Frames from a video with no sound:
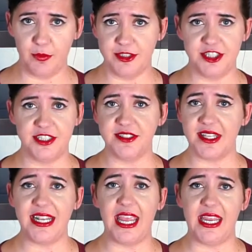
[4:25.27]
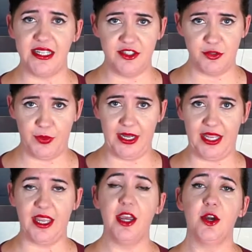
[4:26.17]
which is an
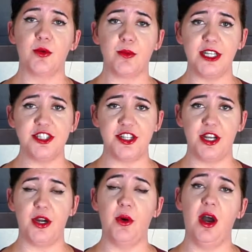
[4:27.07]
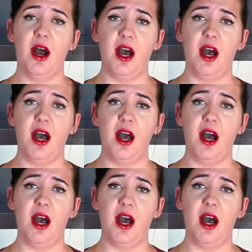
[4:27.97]
80-20 ratio